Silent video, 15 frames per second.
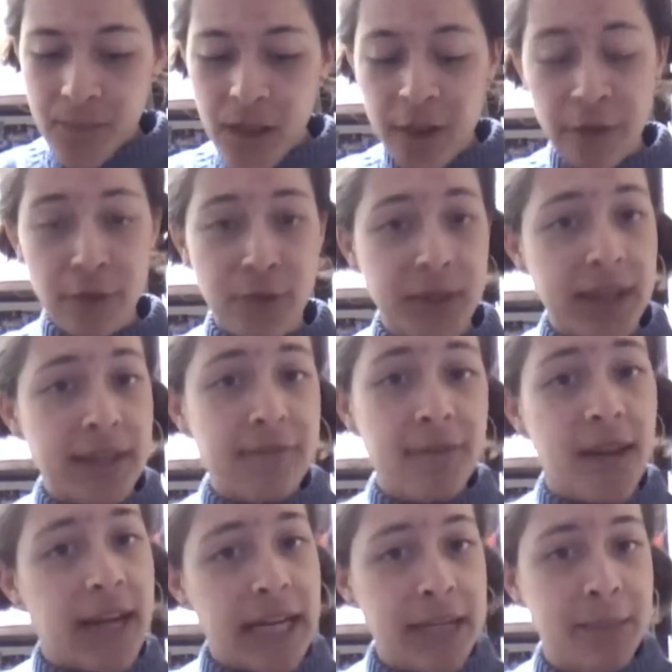And really
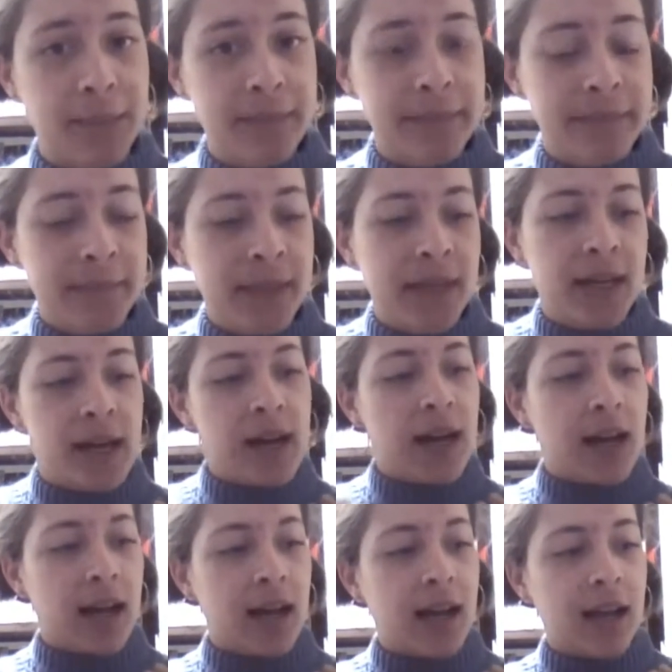funny.
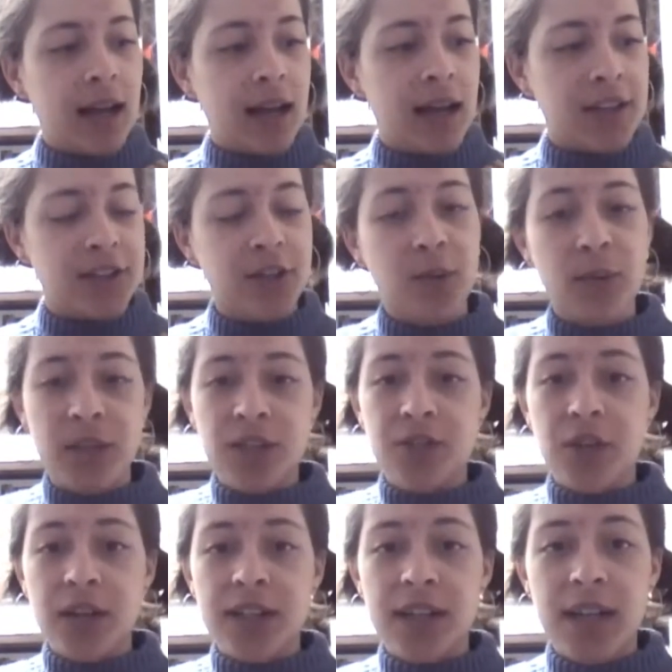And so we
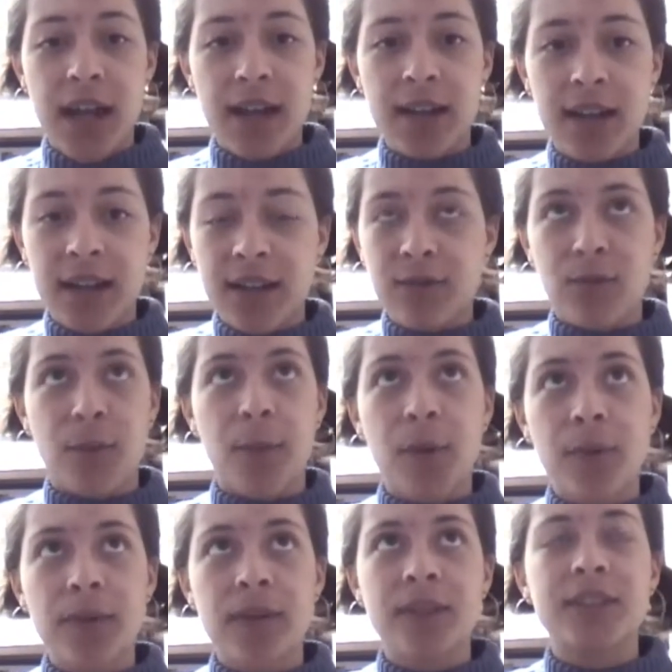instructed
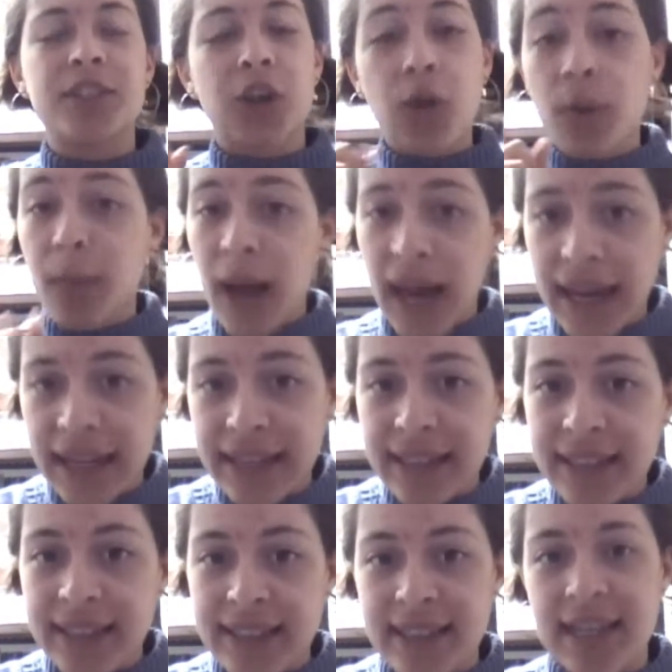Jeremiah
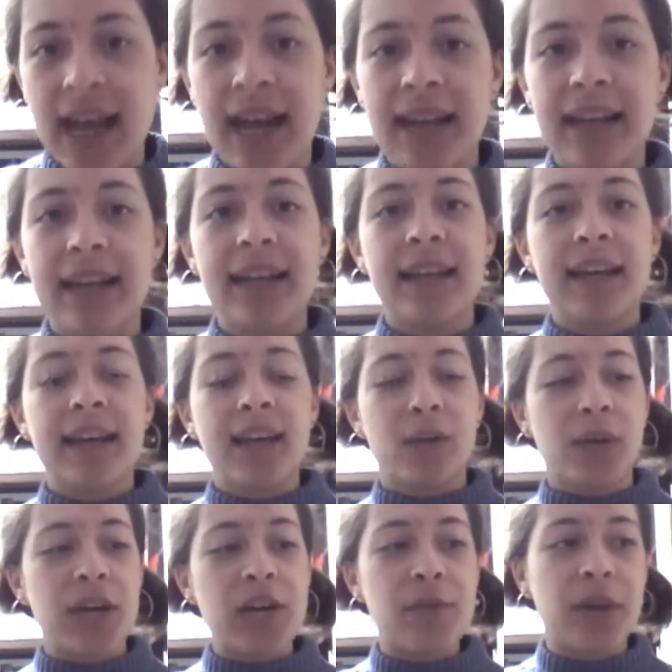decided that
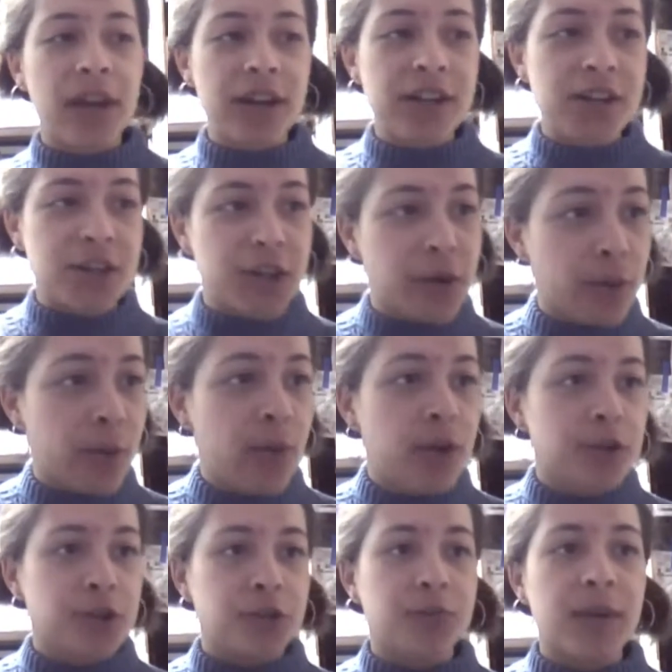what he wanted to do
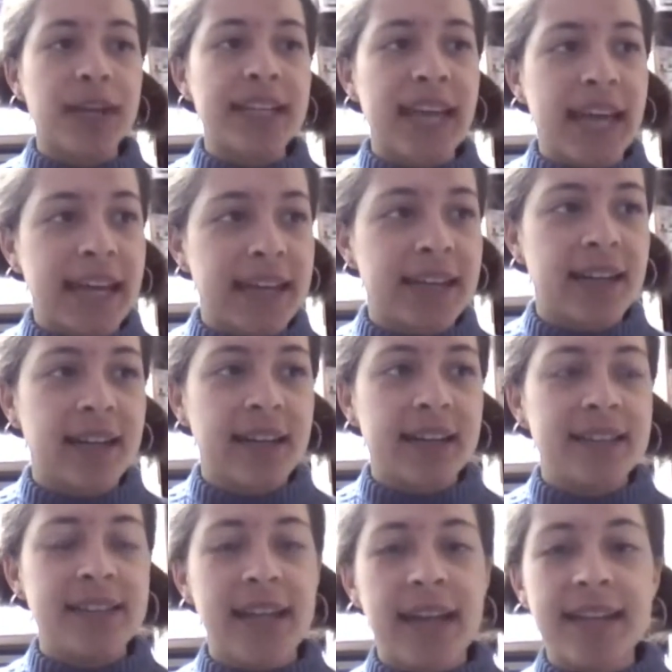to ring in
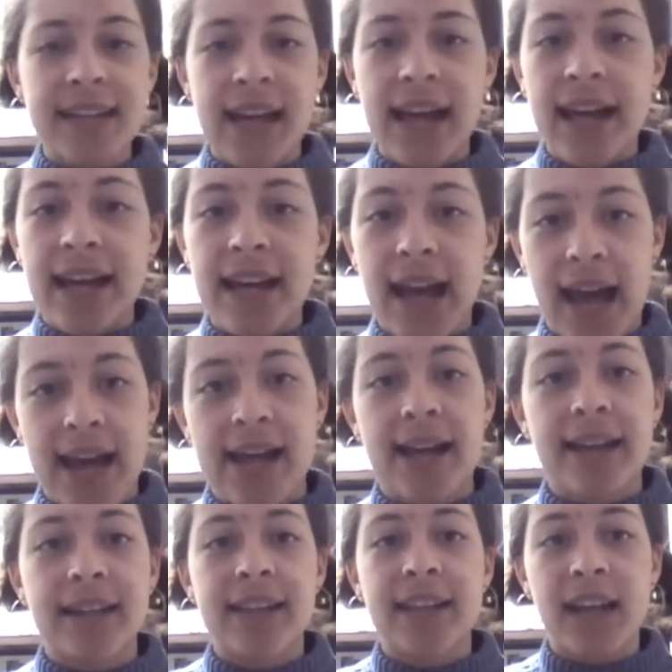Dead Day
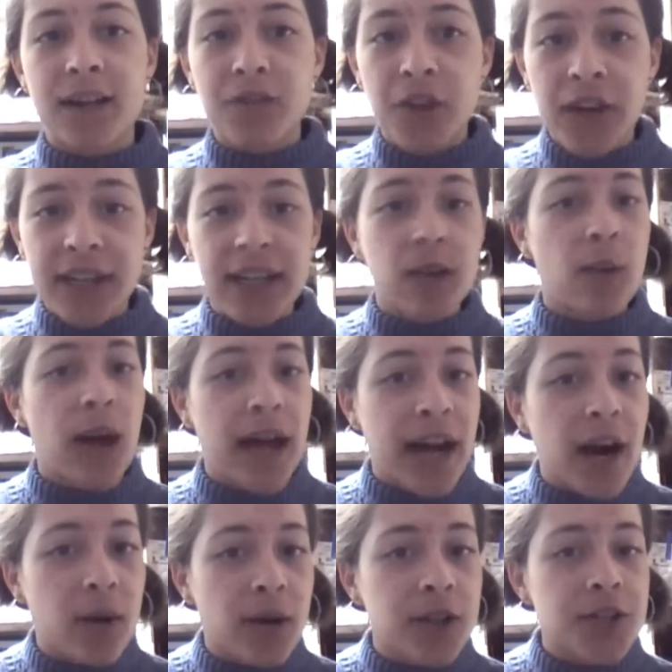and the Never-Ending Quiet
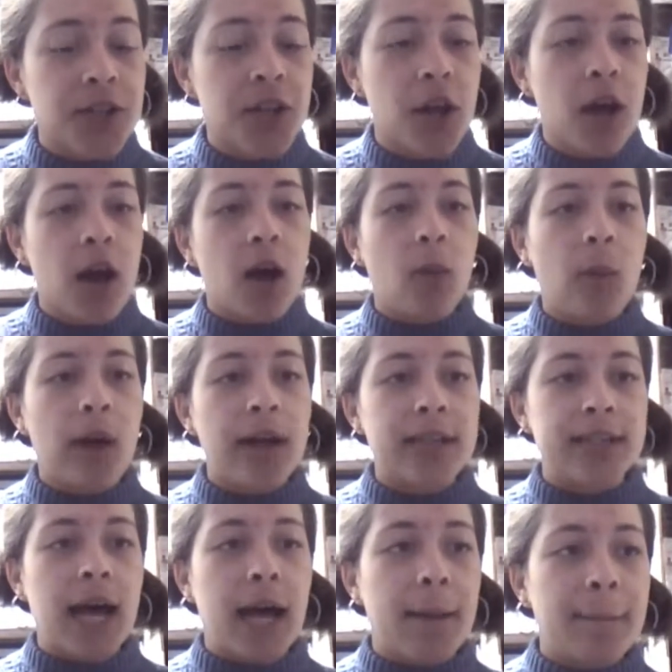Hours
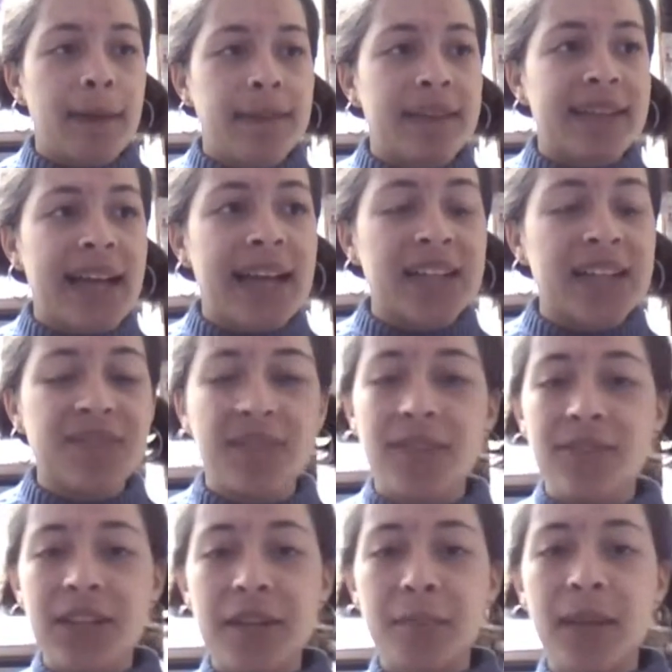was, in the last
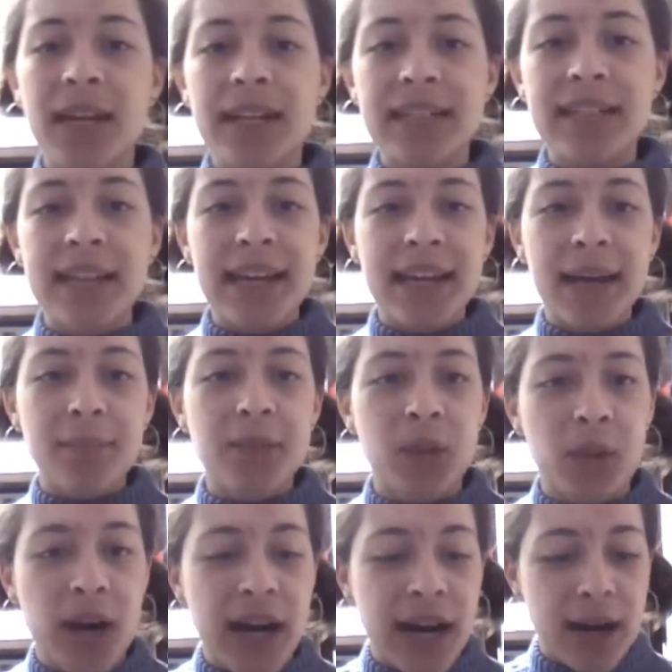15 minutes leading up to
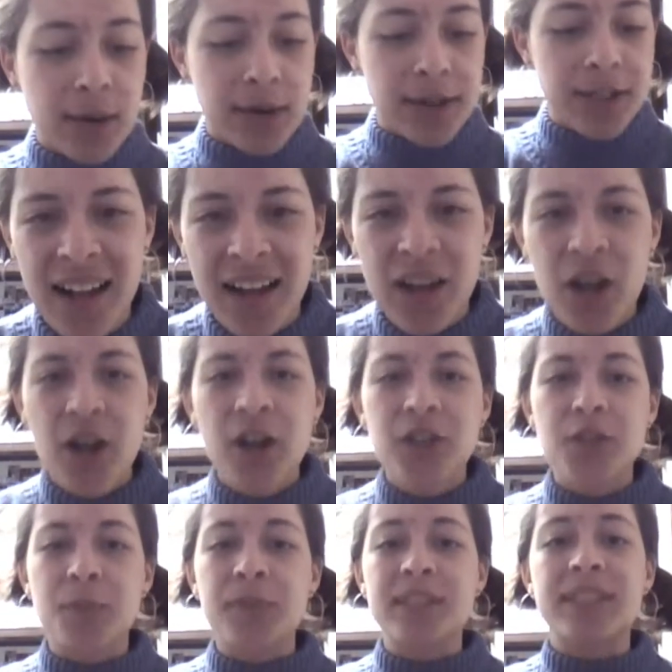Quiet Hours,
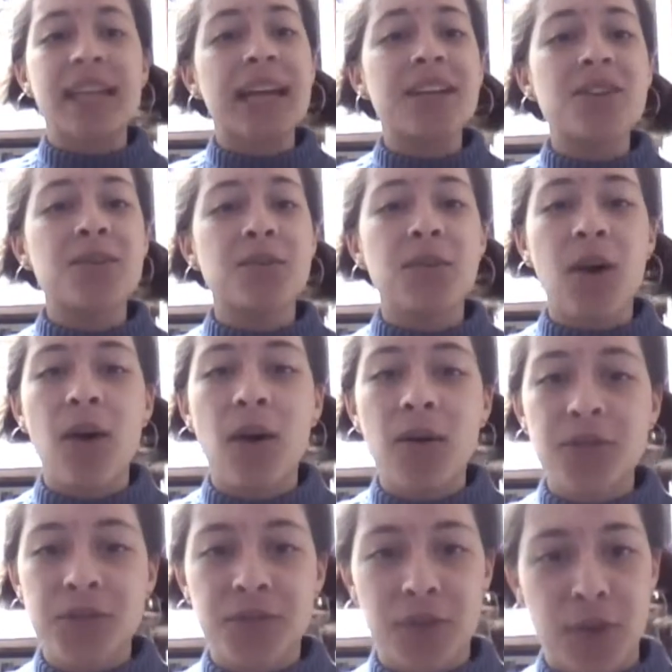to process through the
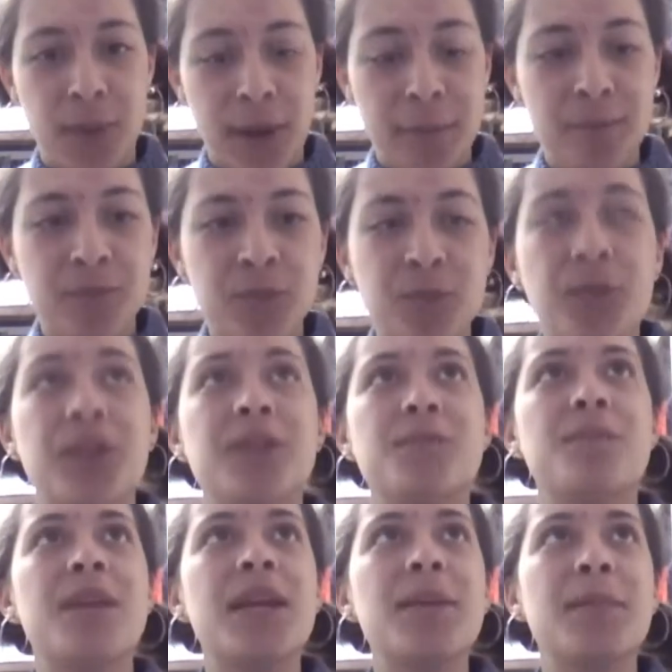halls of Yuma with as
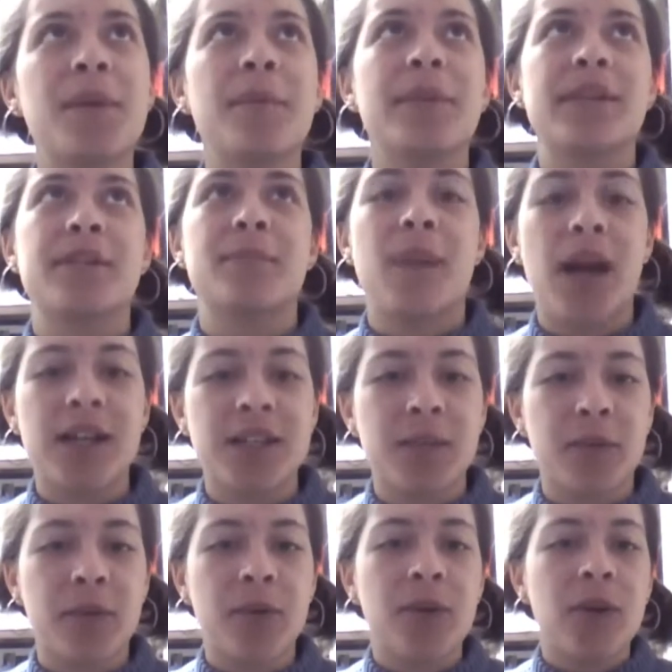many people as
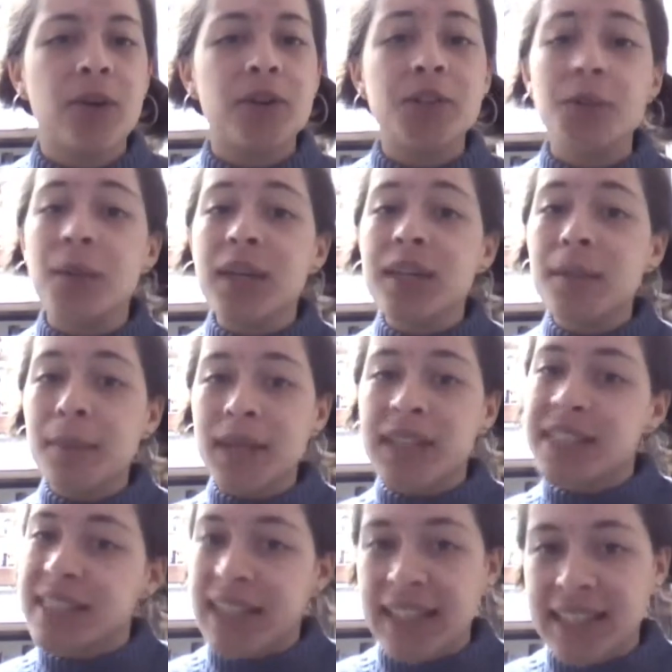possible, doing the
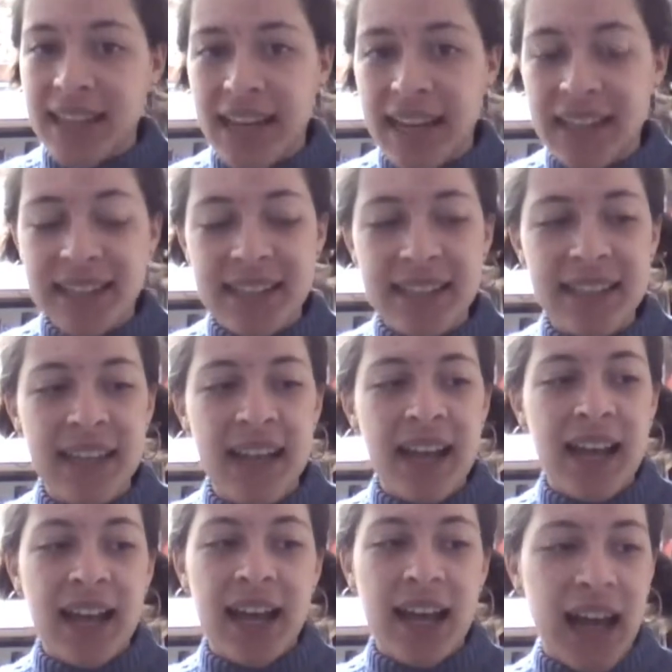Meatstick dance,
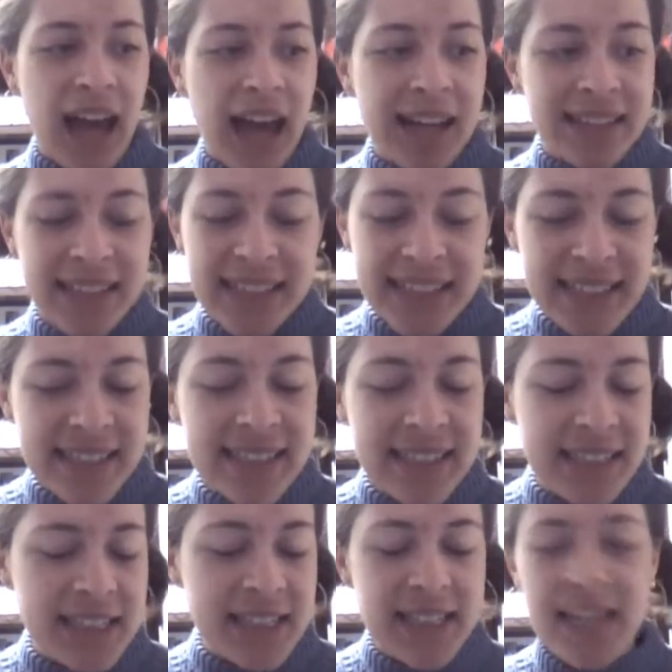and
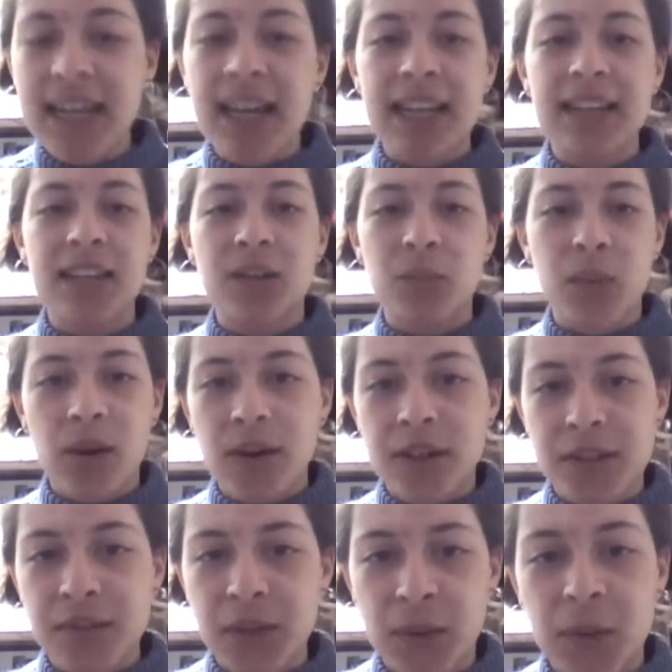singing the words
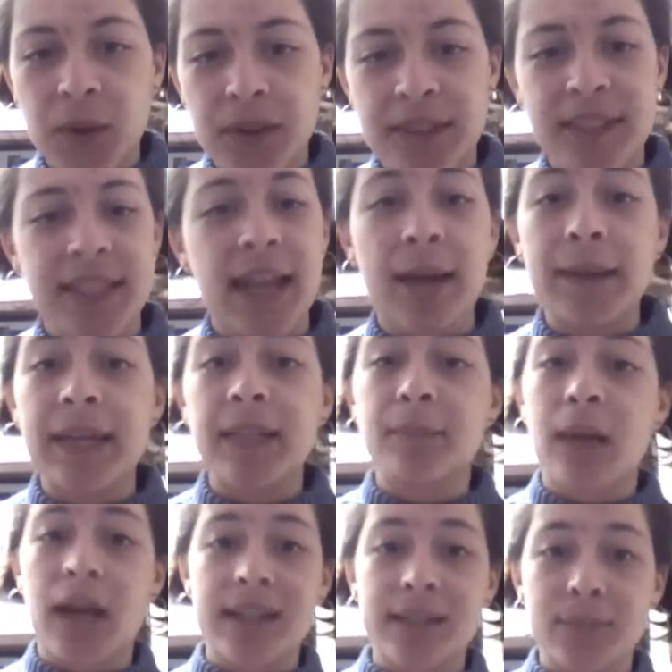of the chorus as loudly as
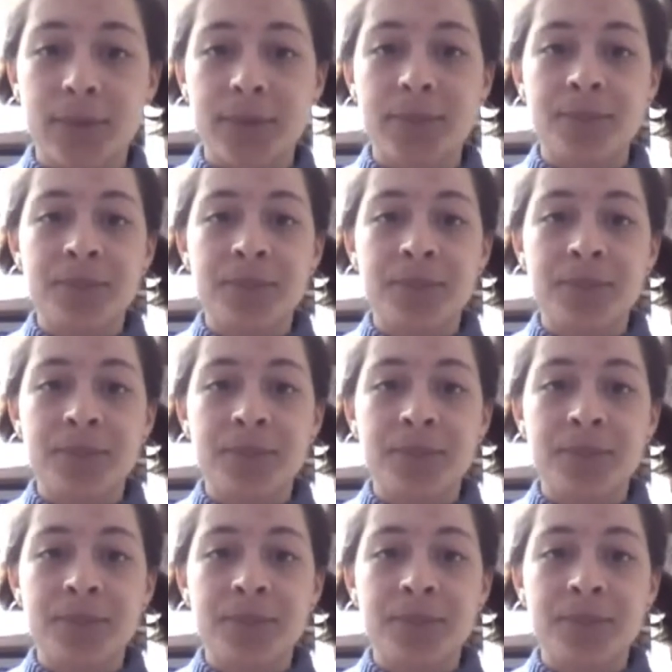possible.